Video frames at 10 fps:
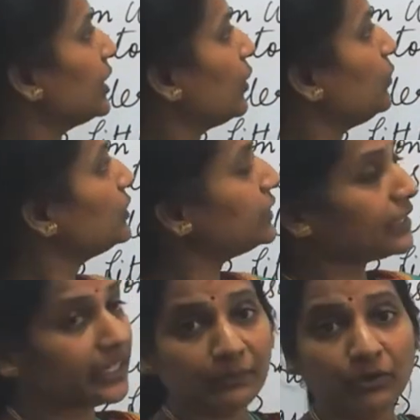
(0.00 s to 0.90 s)
Now,
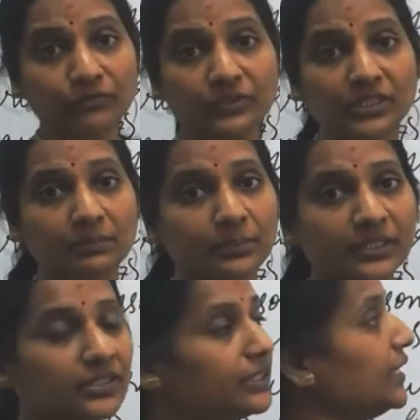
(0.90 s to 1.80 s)
the name of the
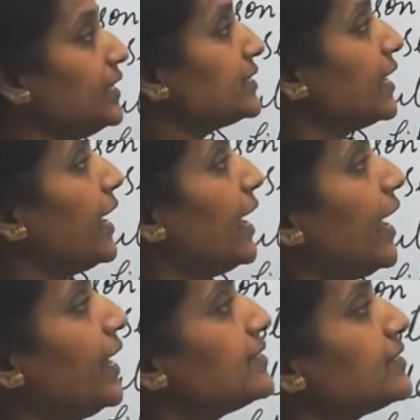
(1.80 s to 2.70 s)
person is
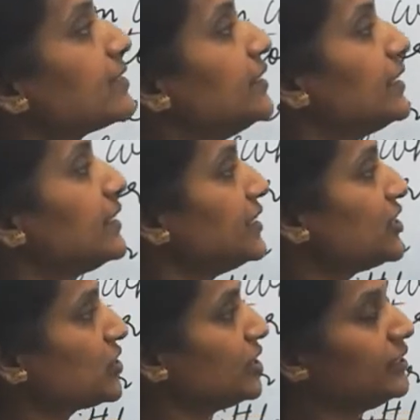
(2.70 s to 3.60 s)
Hans
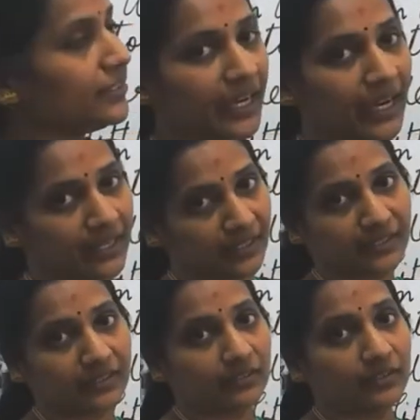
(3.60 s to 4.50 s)
Christian
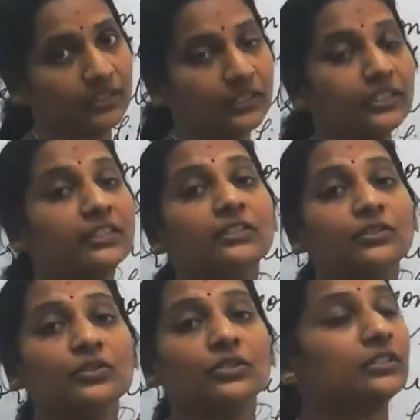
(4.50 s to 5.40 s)
Andersen.
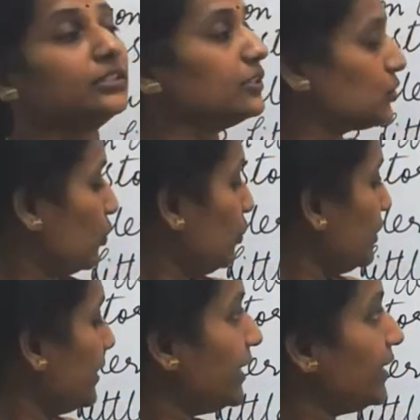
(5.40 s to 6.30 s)

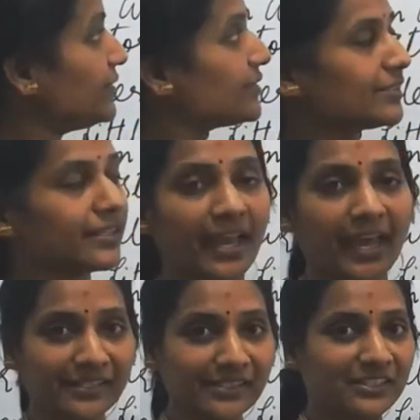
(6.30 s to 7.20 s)
So he is
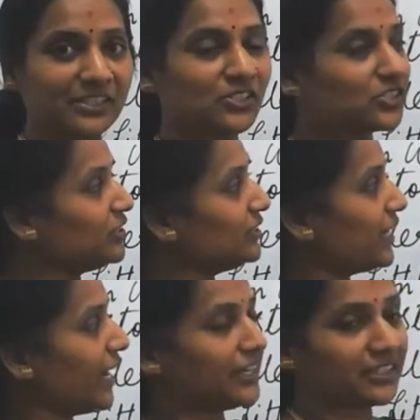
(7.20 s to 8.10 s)
Hans
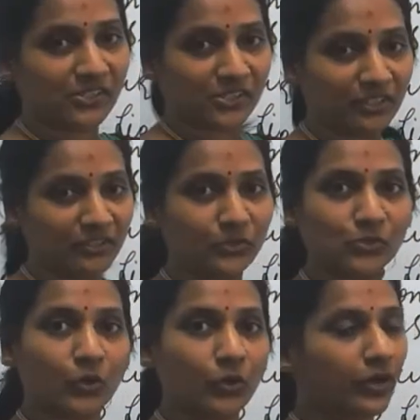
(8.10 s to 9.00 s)
Christian Andersen.
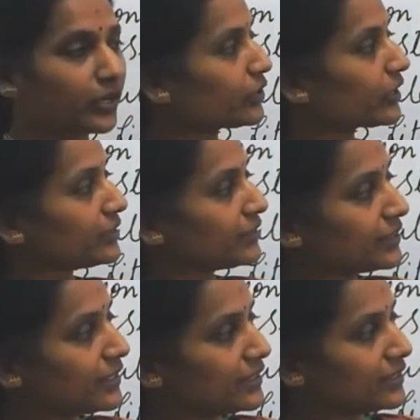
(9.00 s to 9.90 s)
So you can
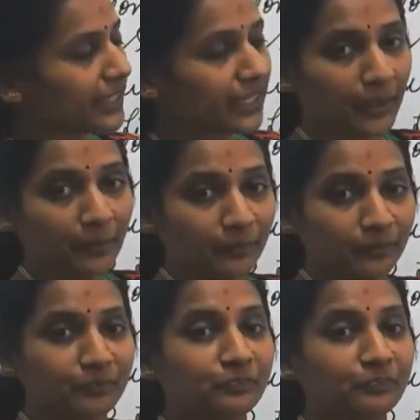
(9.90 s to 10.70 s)
see him.